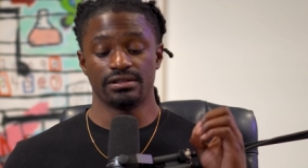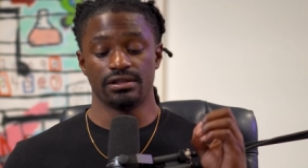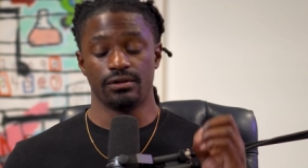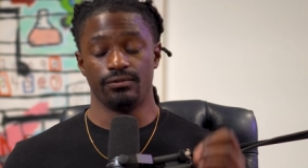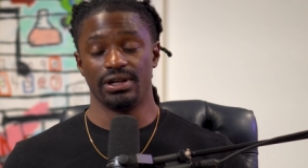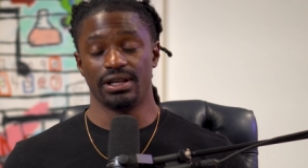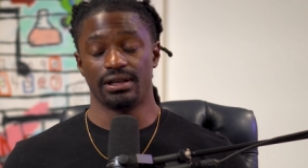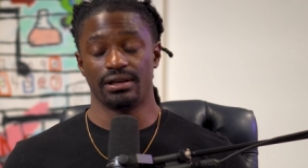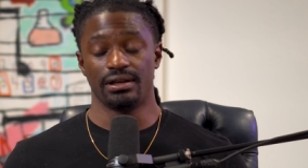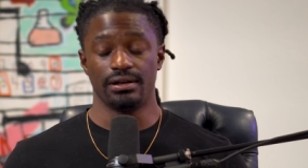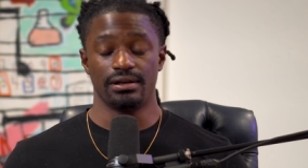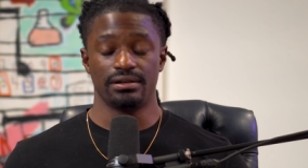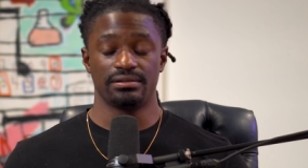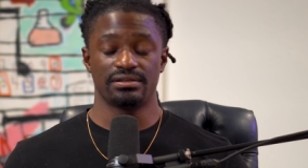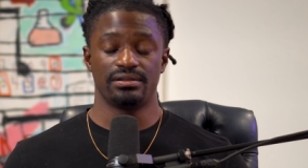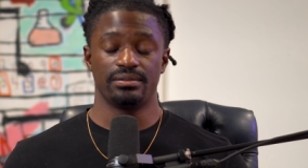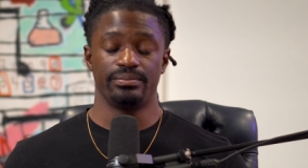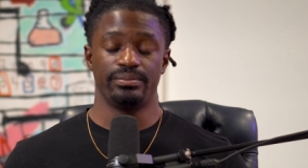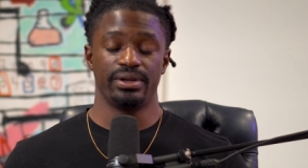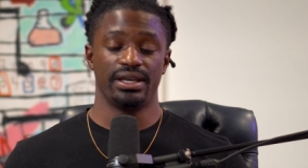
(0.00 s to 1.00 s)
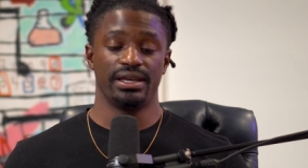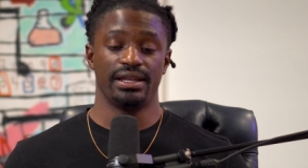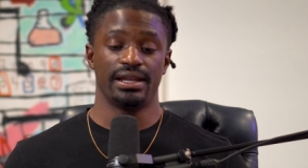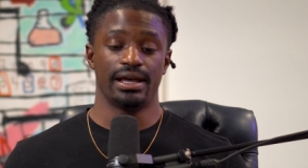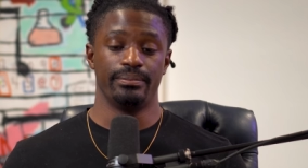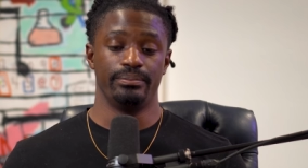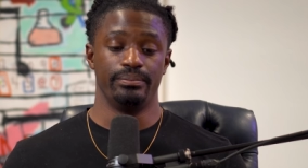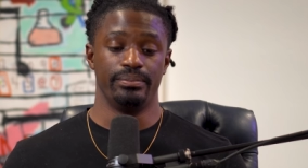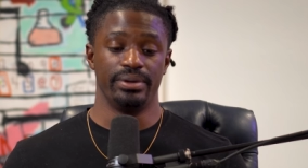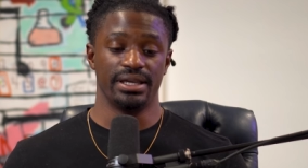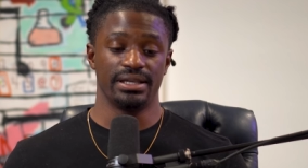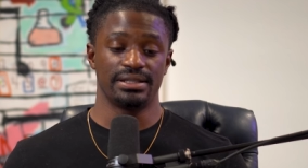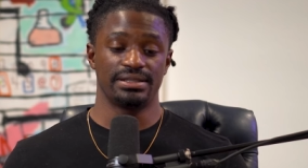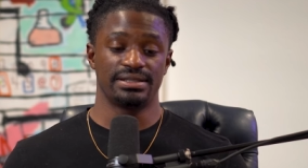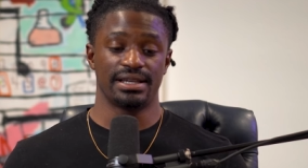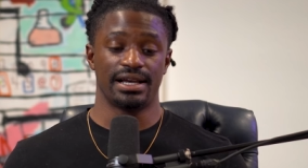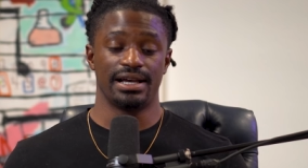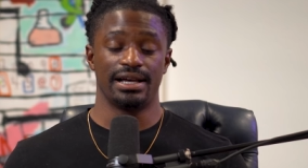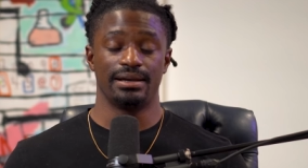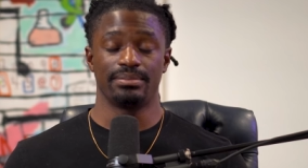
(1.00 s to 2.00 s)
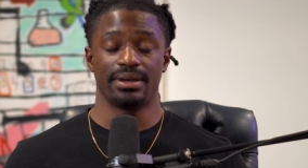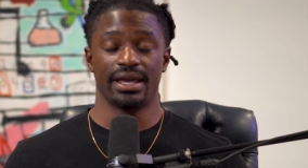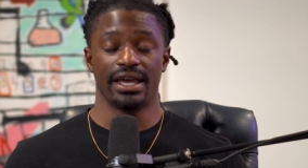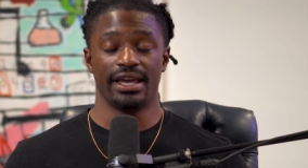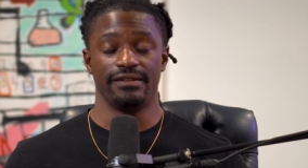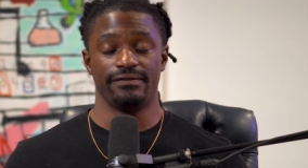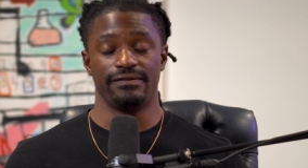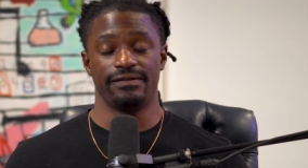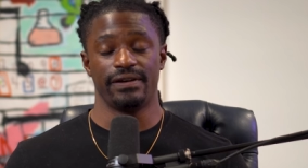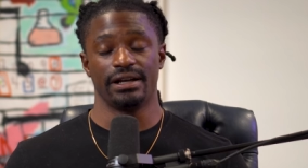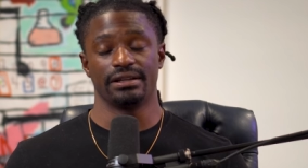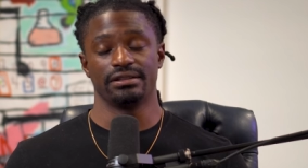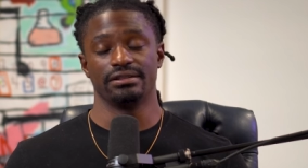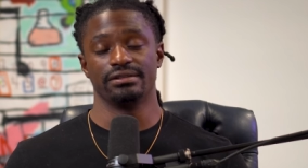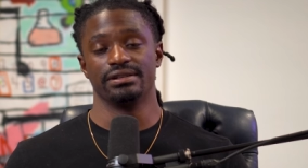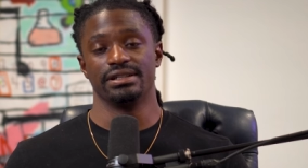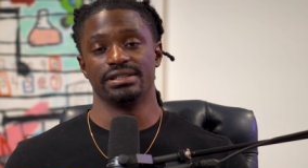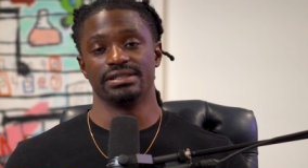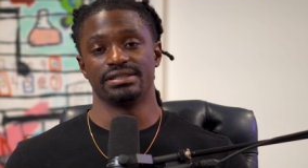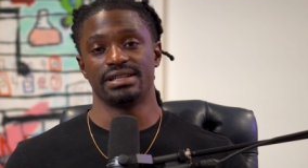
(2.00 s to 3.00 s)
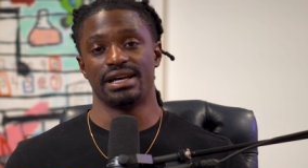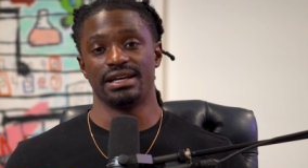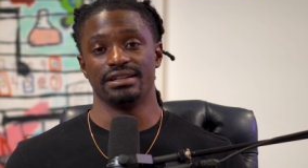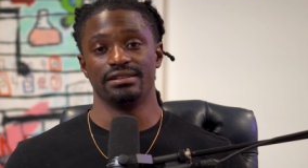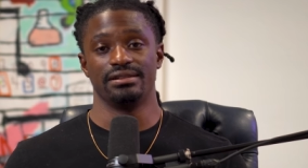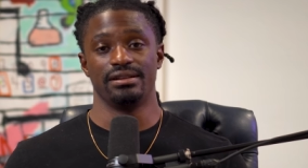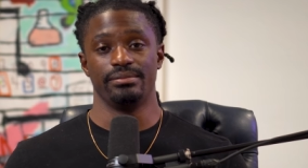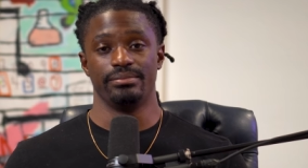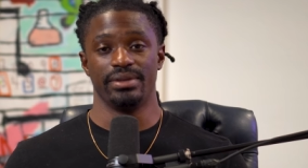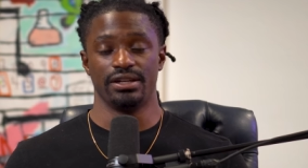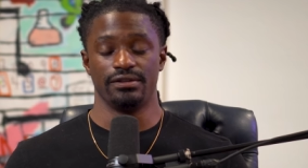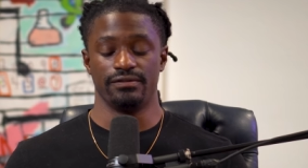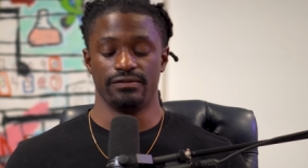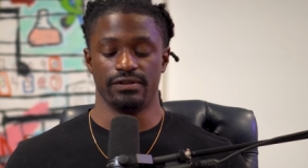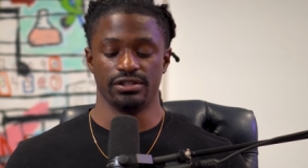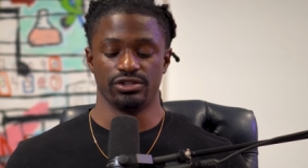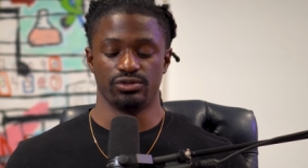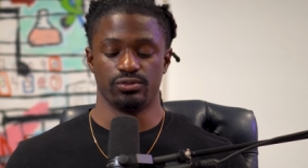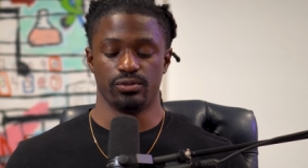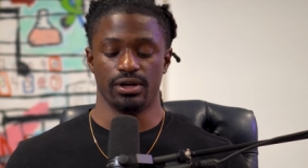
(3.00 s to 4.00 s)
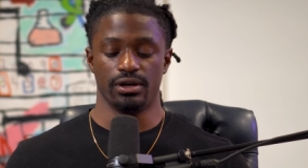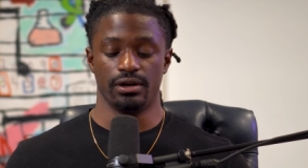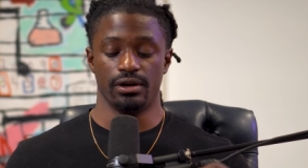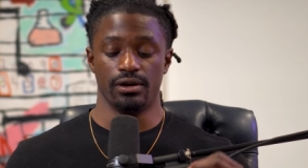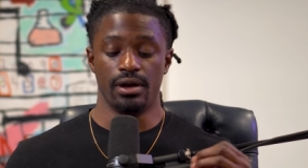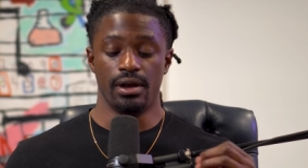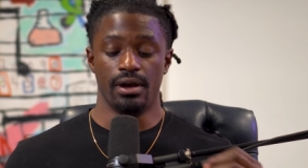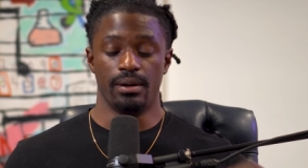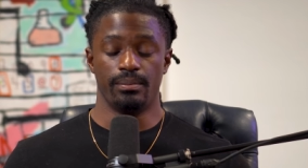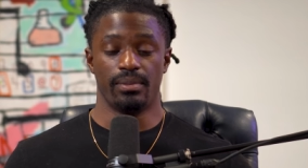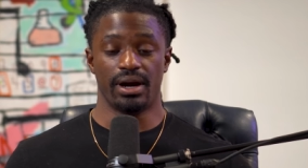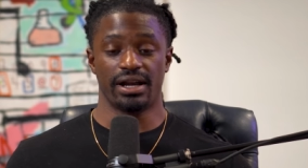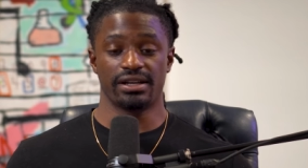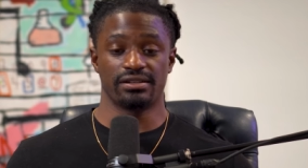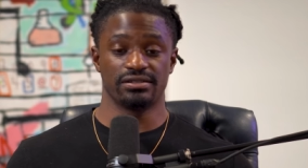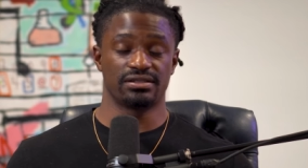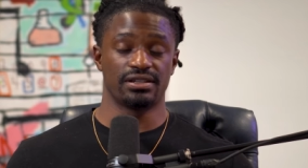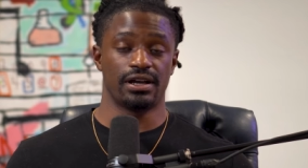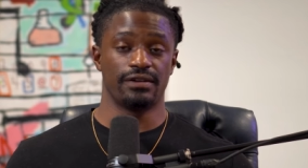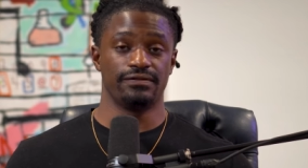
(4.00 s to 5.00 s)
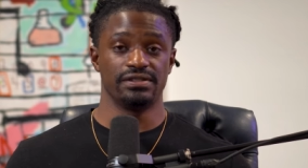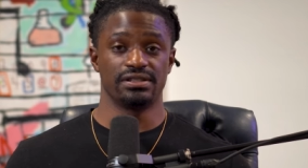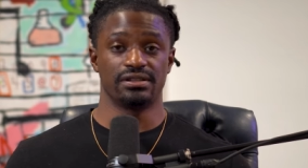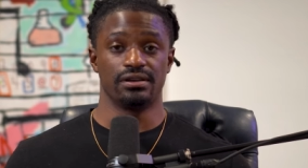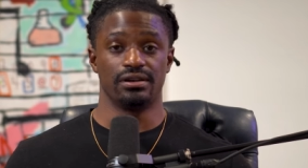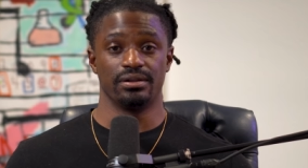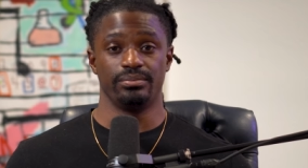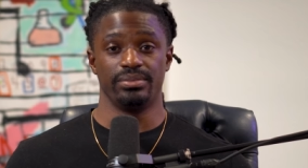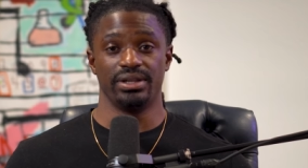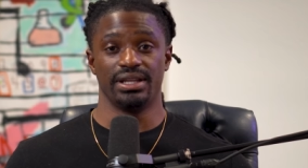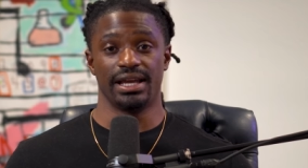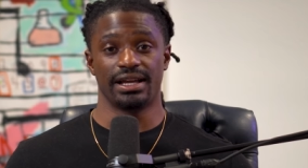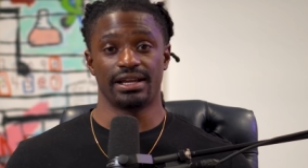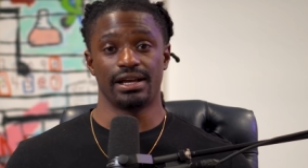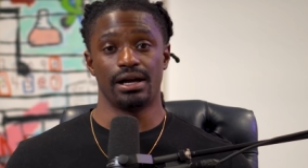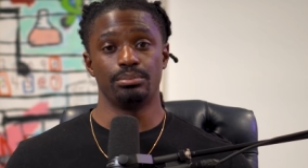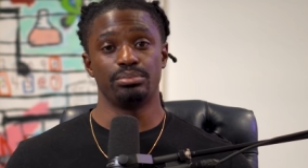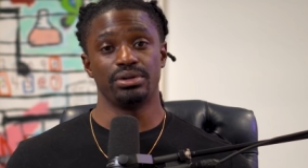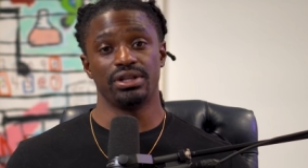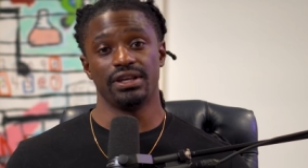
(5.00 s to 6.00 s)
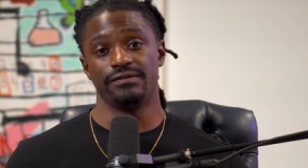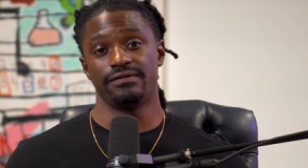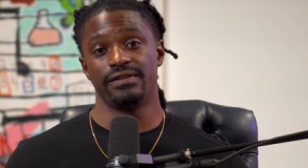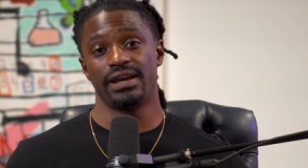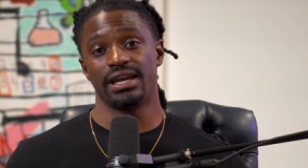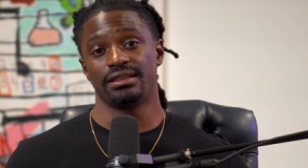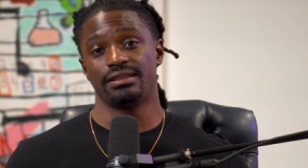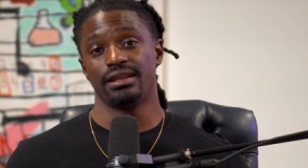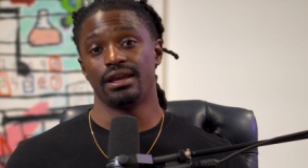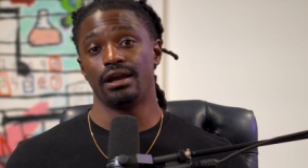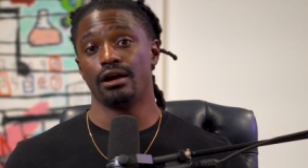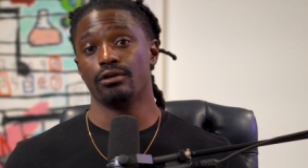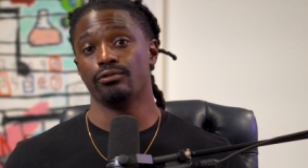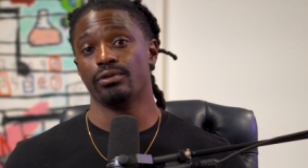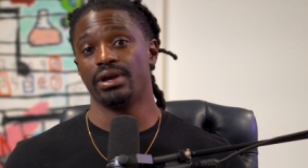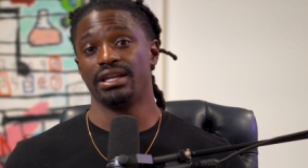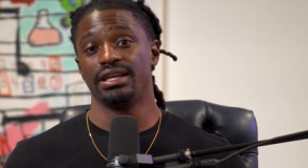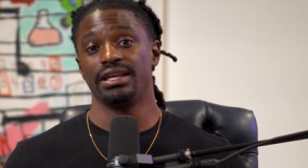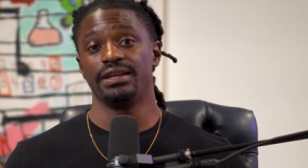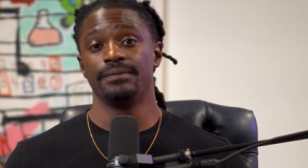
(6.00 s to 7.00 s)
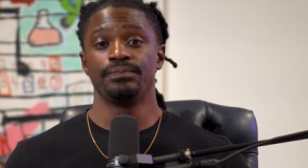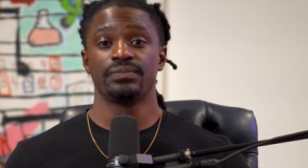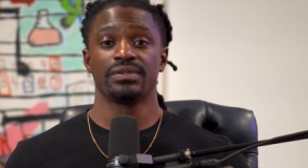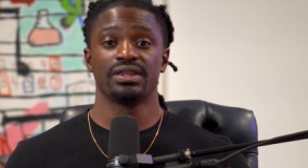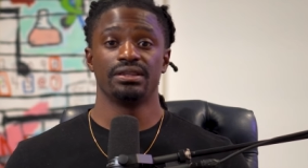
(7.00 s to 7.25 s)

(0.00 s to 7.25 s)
So when it comes to being a big time game factor inside of the metaverse world, Microsoft is going to be that company. In fact, they're already